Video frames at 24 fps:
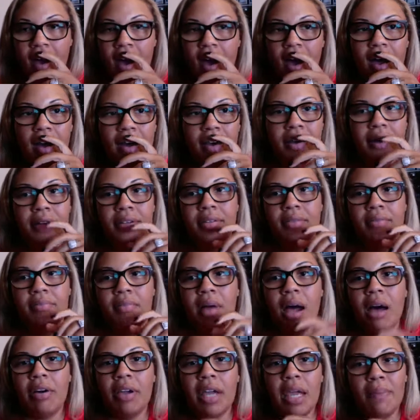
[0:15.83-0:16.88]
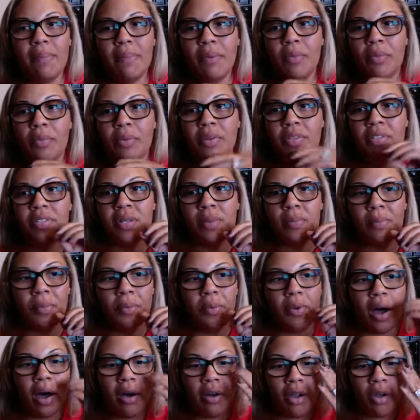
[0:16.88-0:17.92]
I'll keep it real simple.
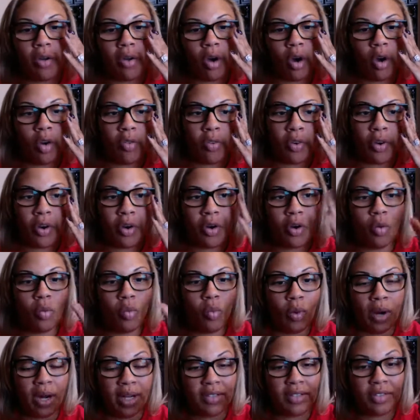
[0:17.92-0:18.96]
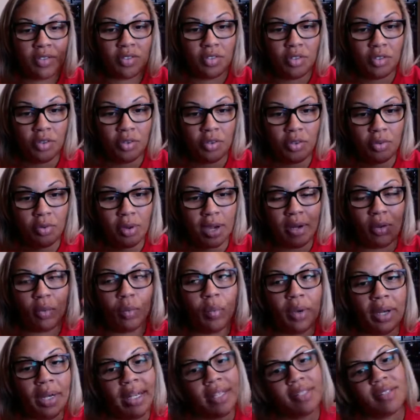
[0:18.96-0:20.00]
I'll go over what's due and
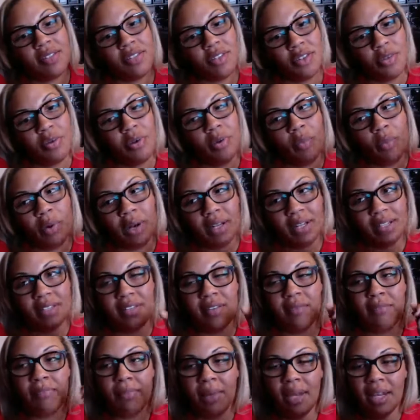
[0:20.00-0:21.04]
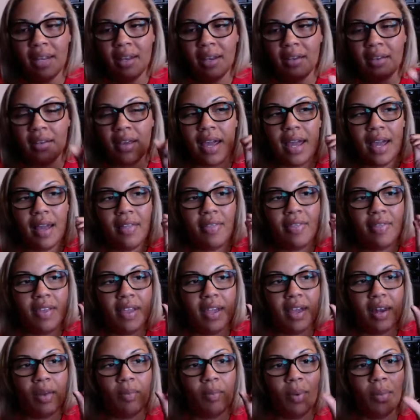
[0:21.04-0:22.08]
when it's due and where to submit it, and
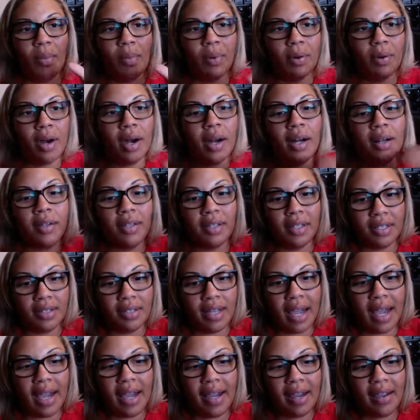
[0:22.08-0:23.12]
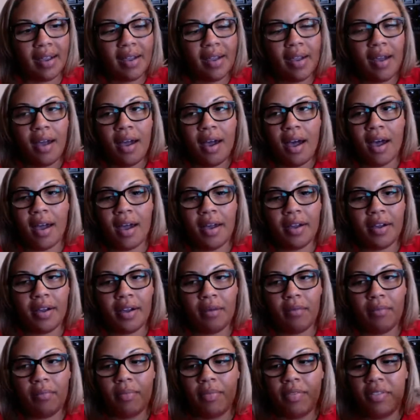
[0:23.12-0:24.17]
then we will call it a day.
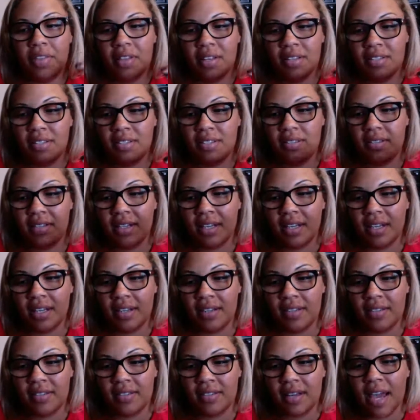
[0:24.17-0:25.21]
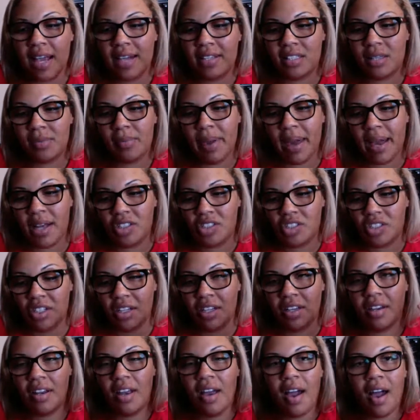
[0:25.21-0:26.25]
This is Hey
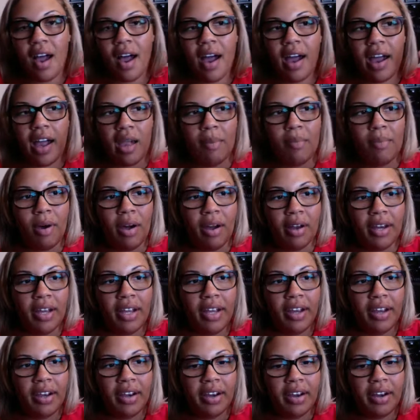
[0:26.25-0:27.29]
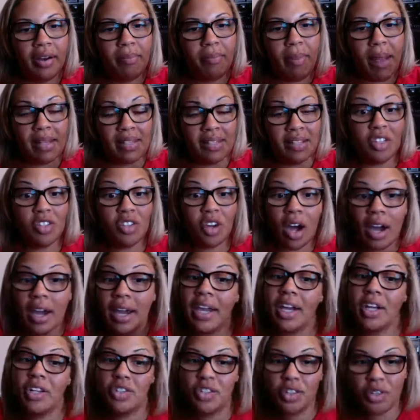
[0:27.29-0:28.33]
Sebastian. I am on here basically
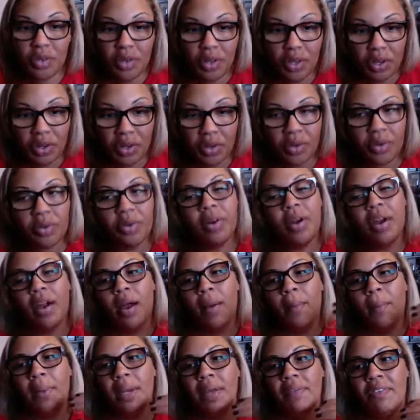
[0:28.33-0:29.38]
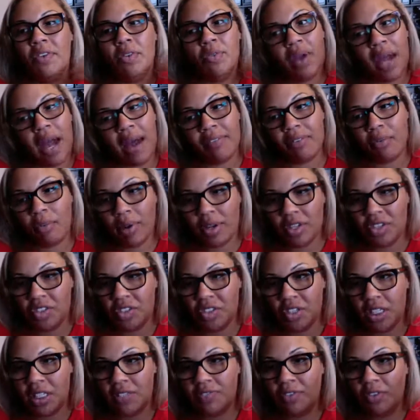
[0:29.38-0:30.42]
talking to you, but if you have
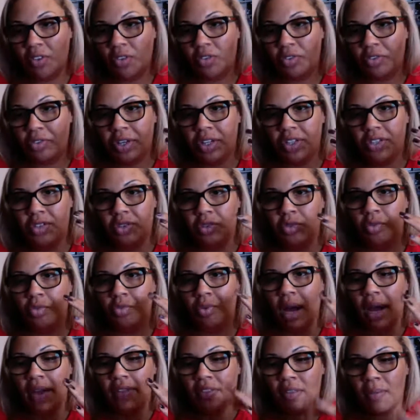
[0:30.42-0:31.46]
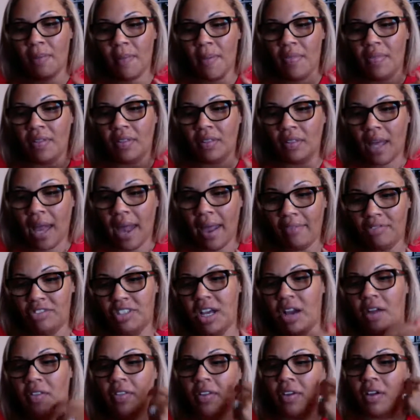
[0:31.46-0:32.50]
questions, feel free to write them in the live
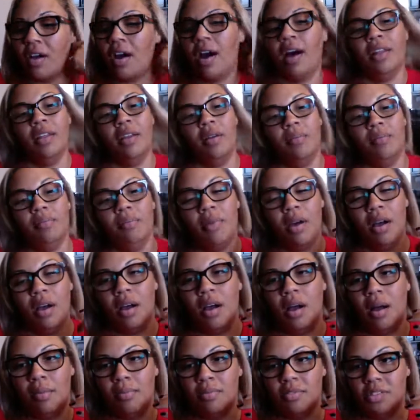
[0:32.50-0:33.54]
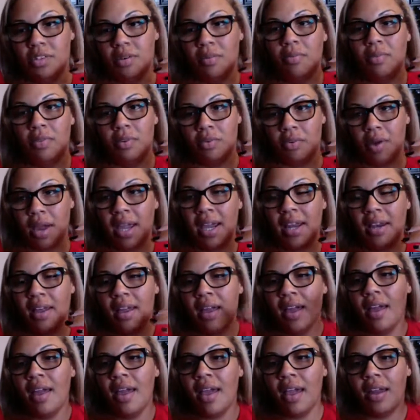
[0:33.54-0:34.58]
chat on the column to the right,
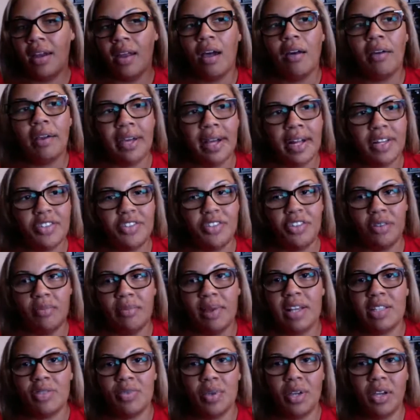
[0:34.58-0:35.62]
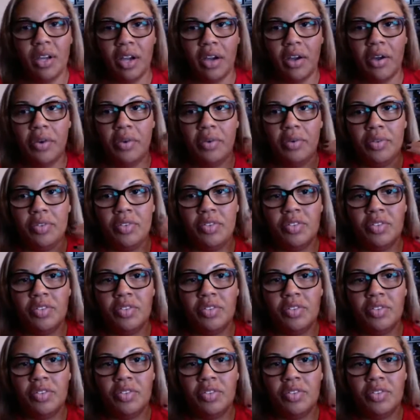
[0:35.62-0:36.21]
and I'll answer them as we go.